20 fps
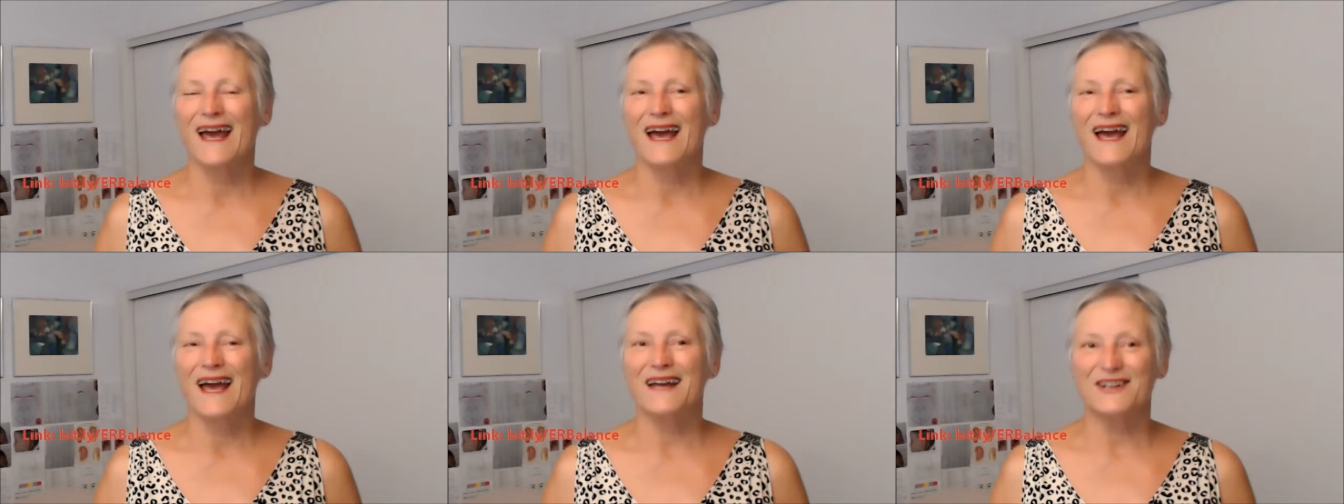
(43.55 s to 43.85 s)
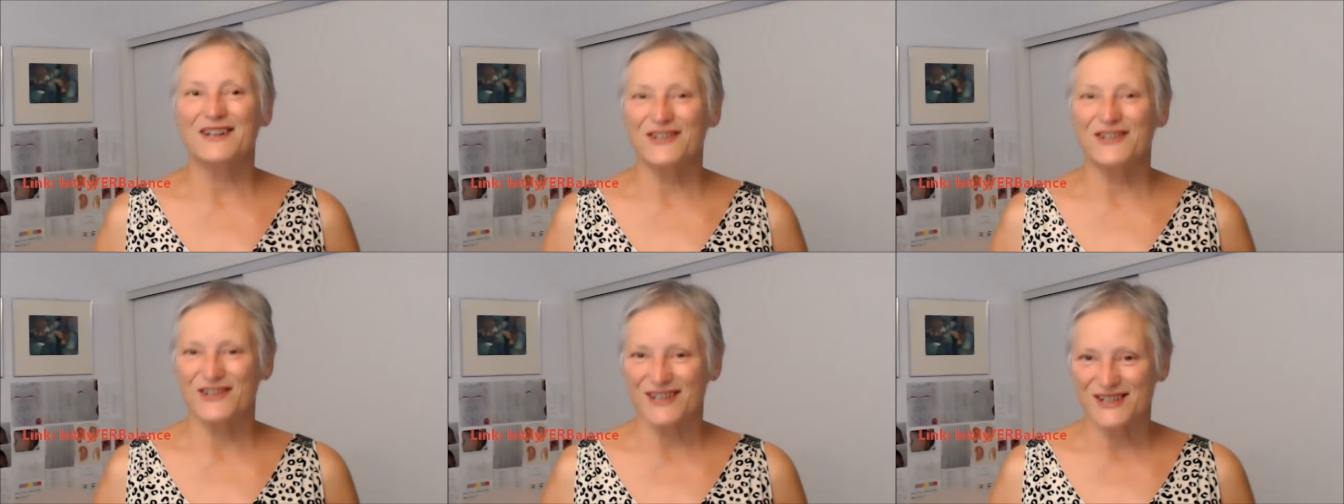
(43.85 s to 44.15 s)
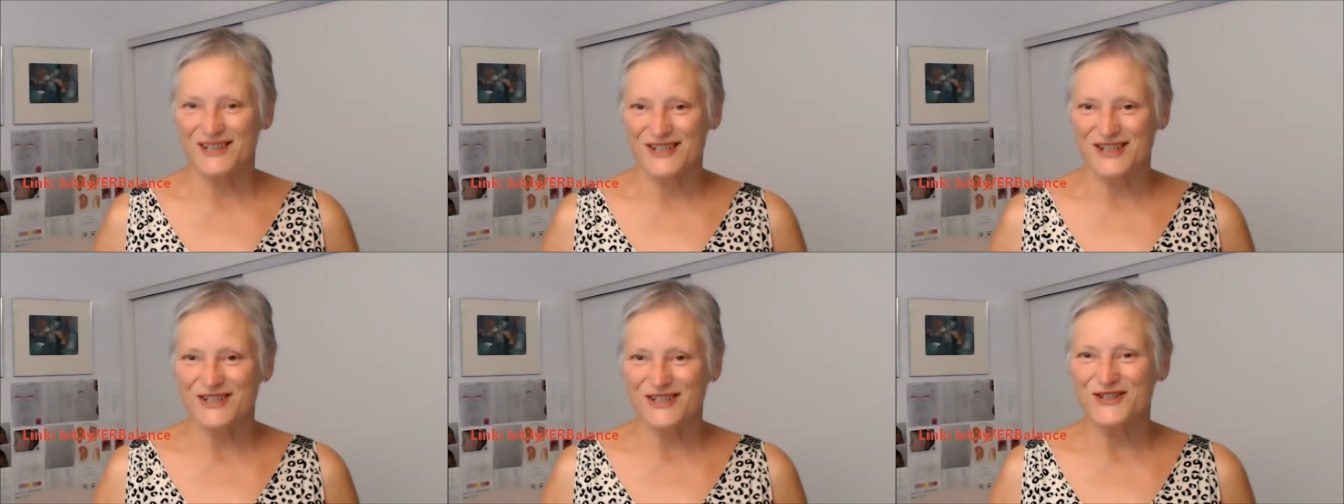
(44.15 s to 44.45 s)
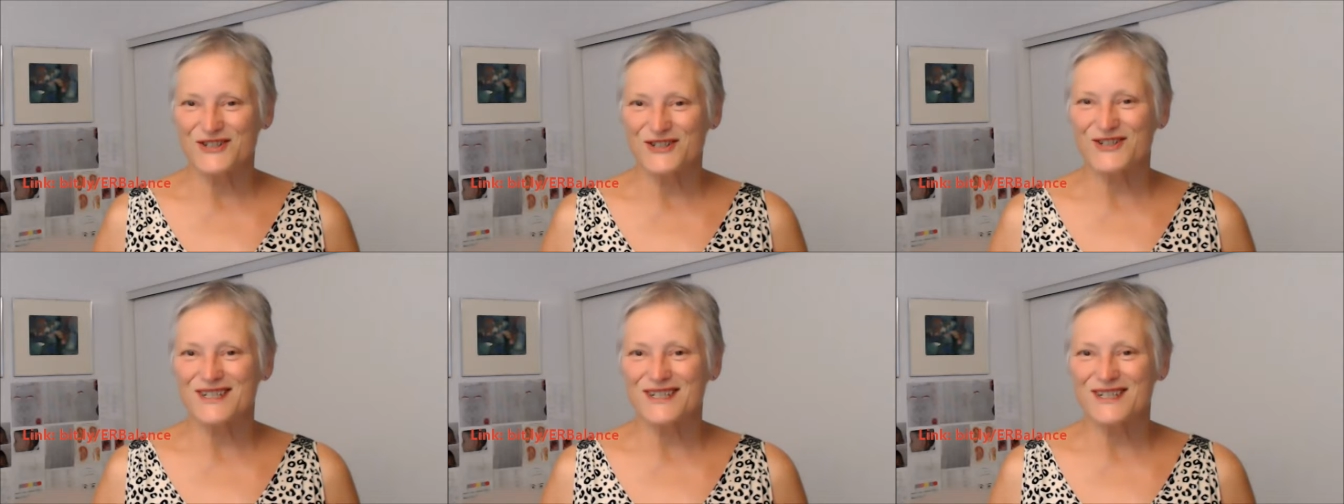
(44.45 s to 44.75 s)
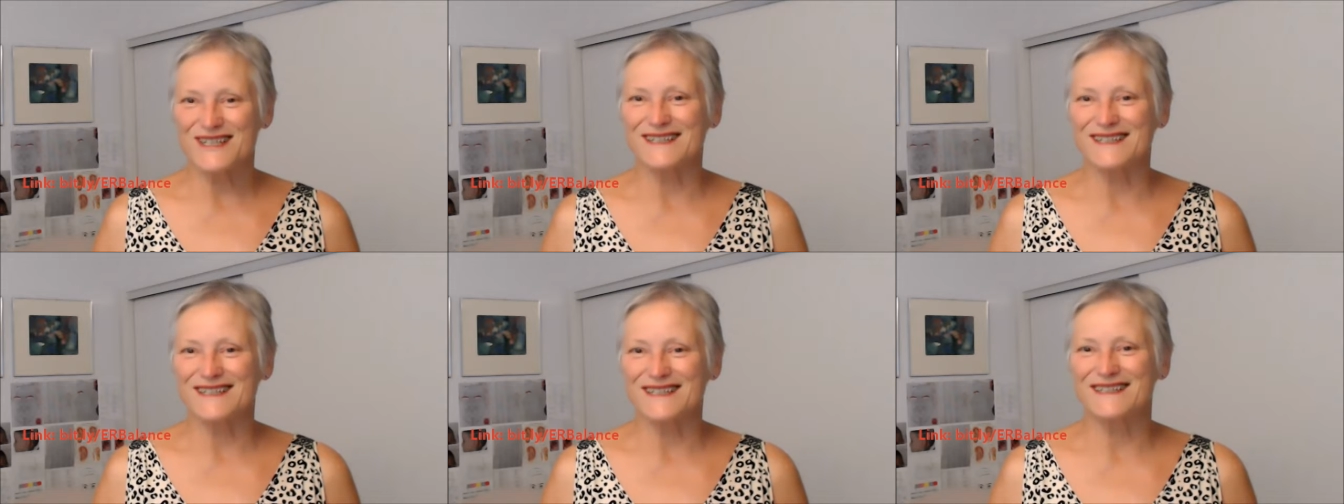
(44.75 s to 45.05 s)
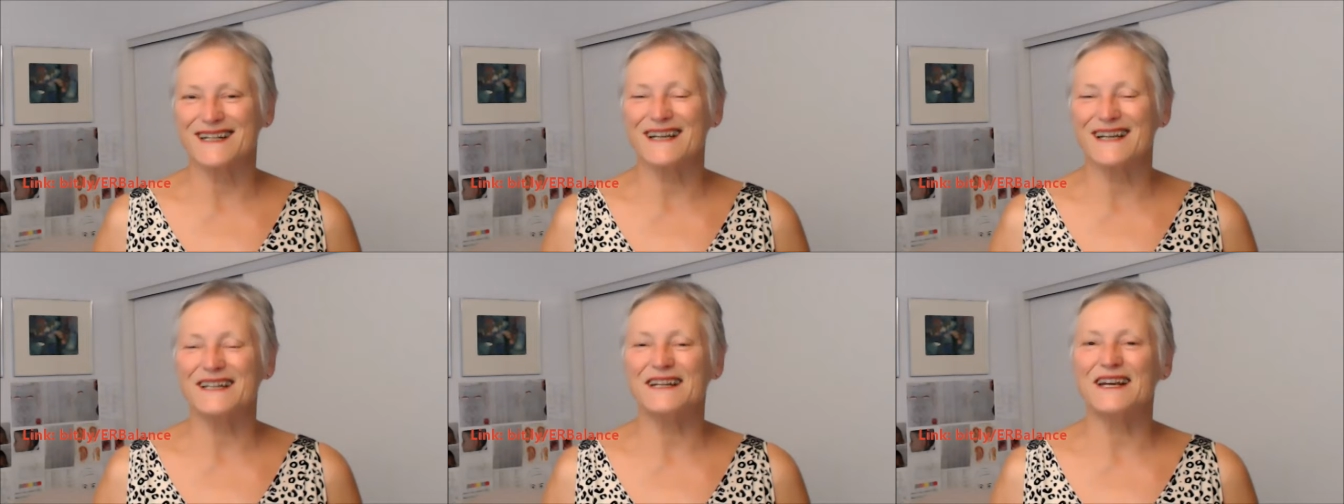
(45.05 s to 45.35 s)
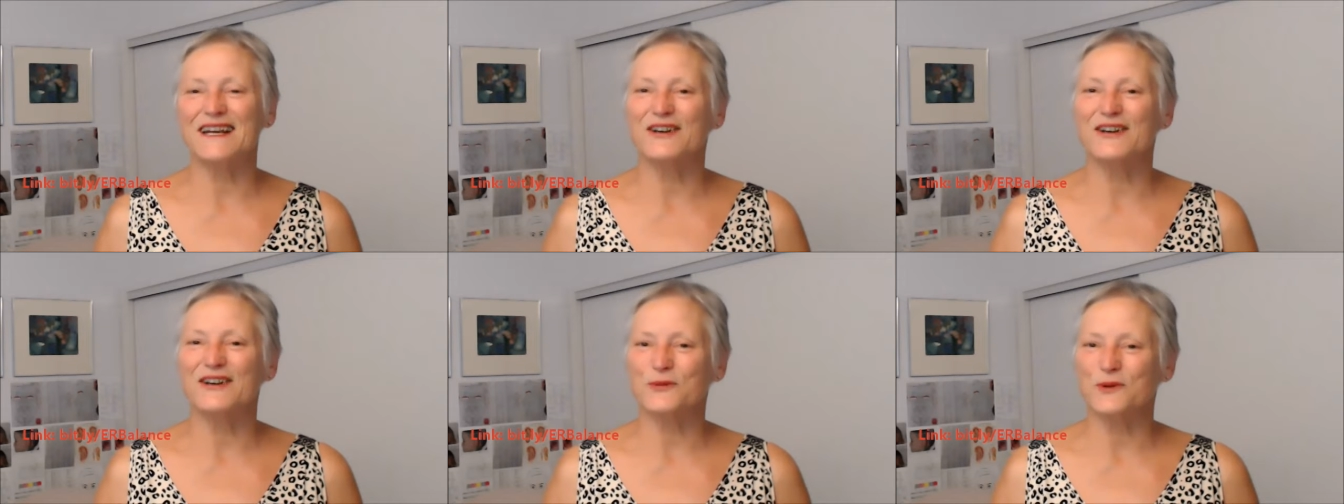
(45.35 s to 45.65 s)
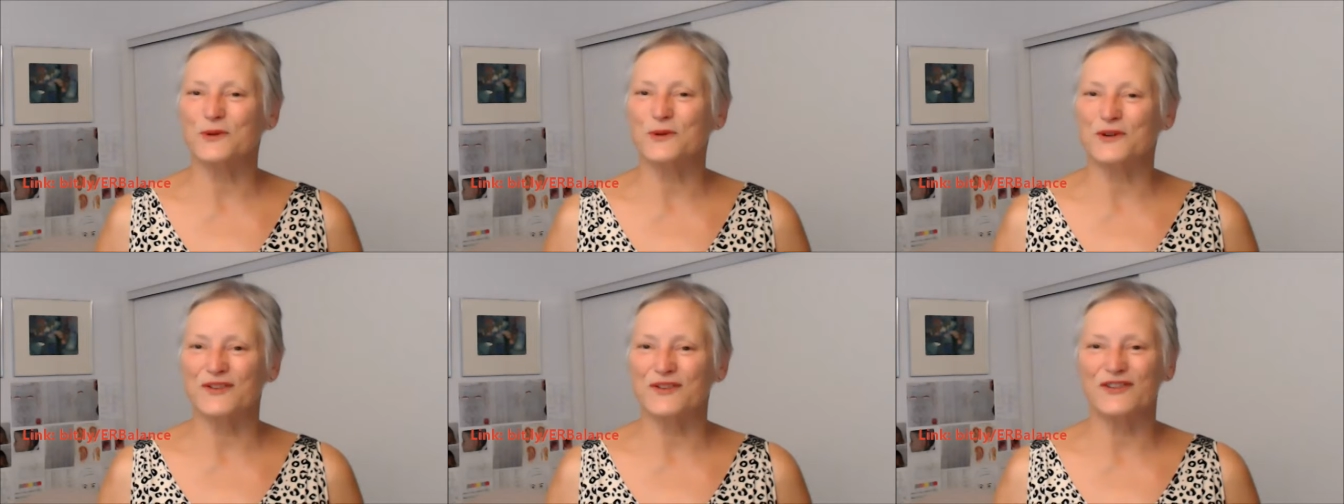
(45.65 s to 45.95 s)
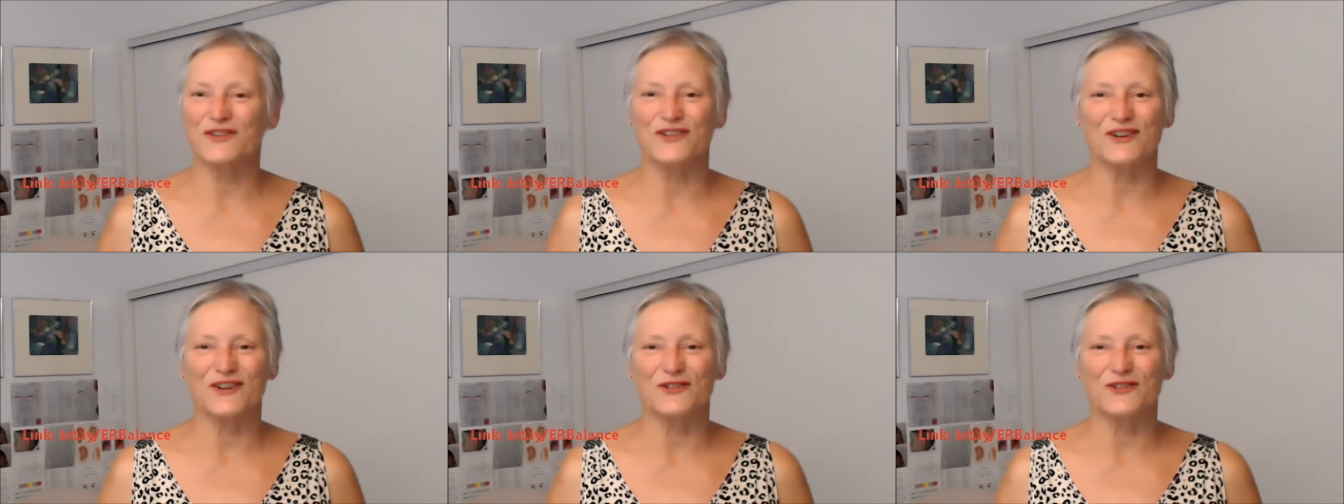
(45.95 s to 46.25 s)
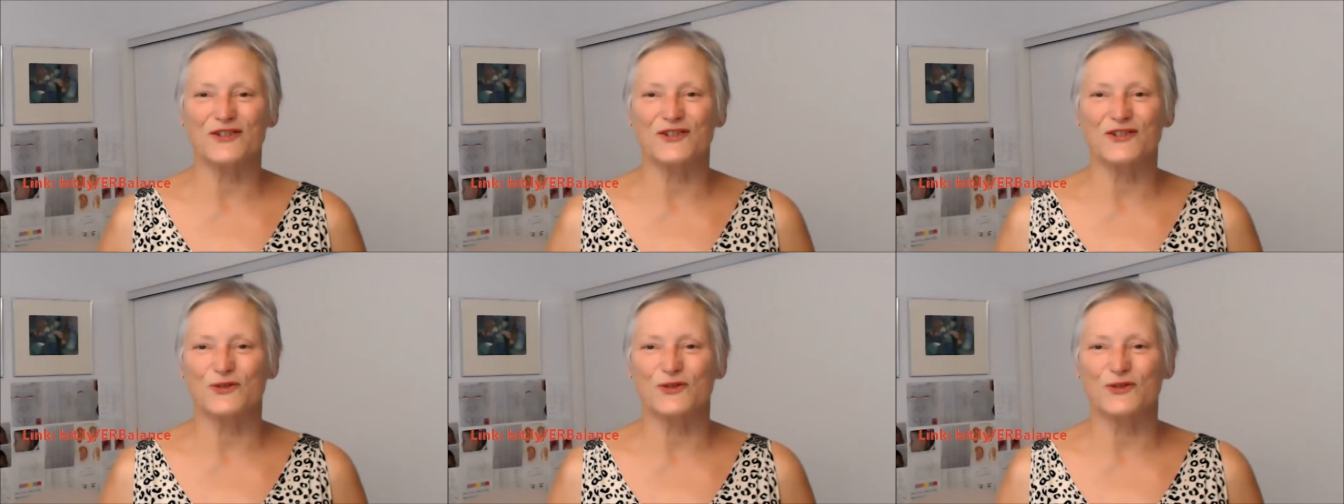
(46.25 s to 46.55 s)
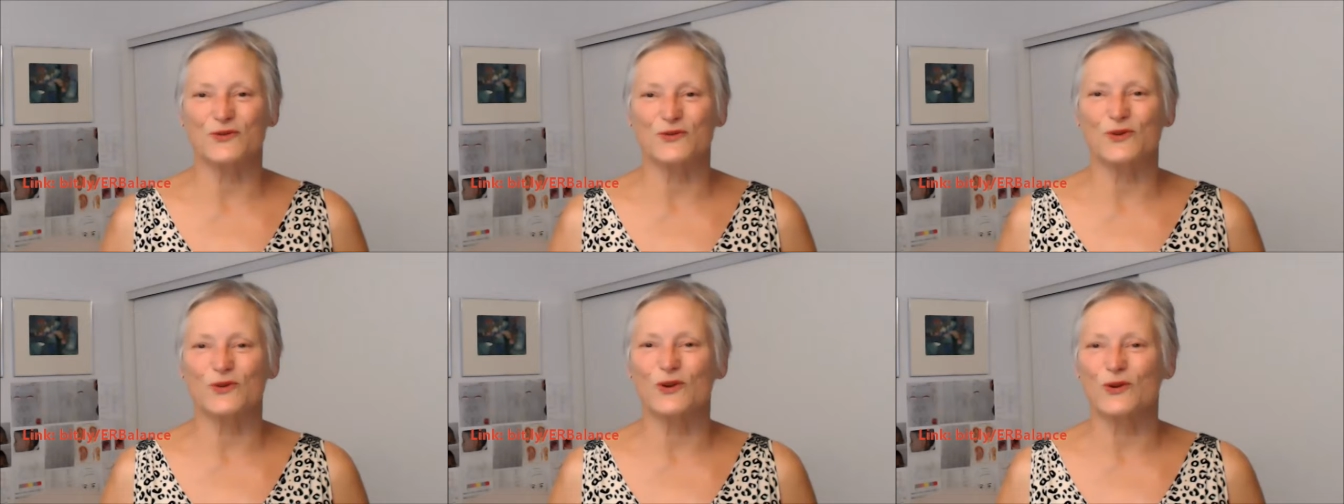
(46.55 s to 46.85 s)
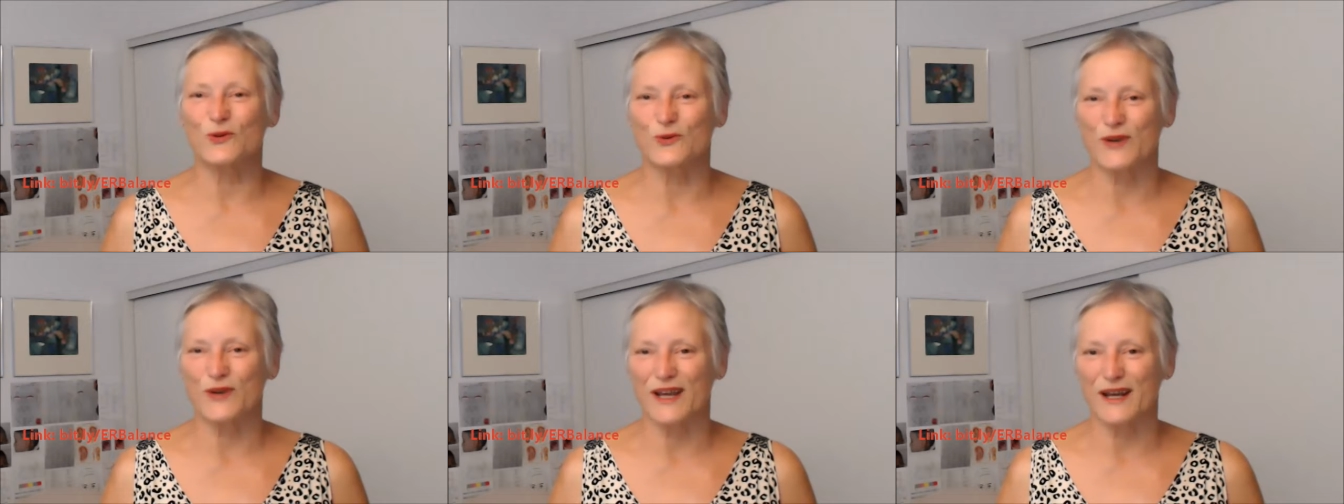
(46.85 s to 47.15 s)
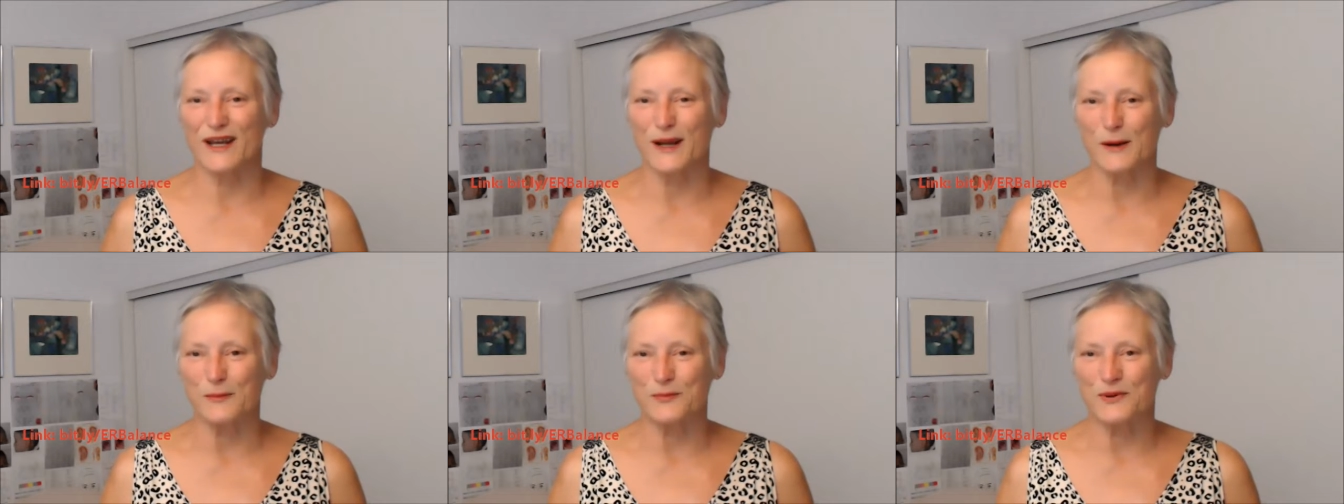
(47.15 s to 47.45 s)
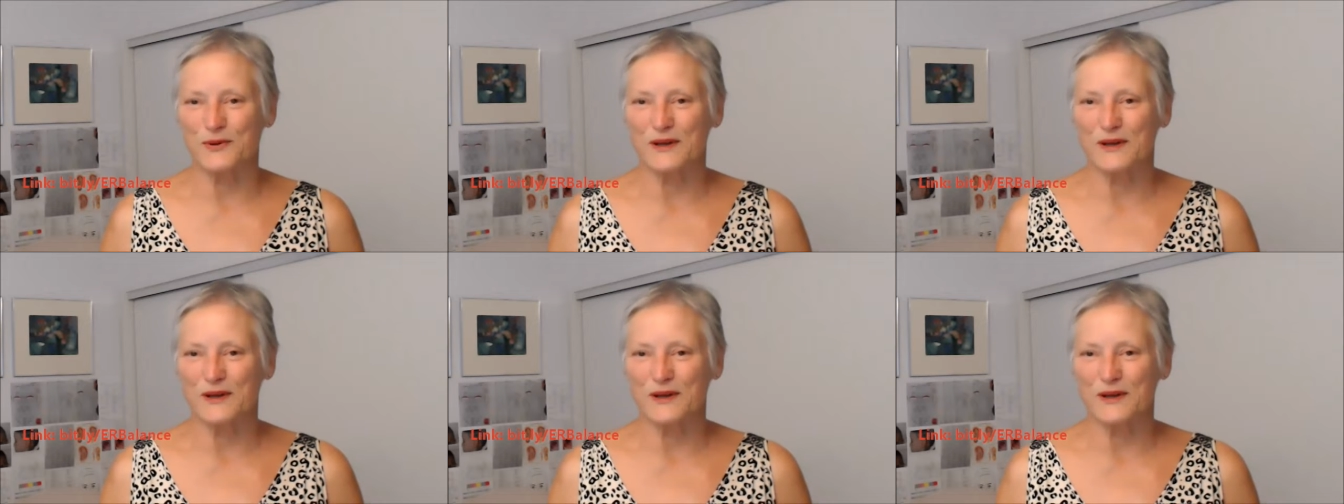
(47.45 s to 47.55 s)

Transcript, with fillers: And he said, yes, you did. And he asked one of his sons to look it up.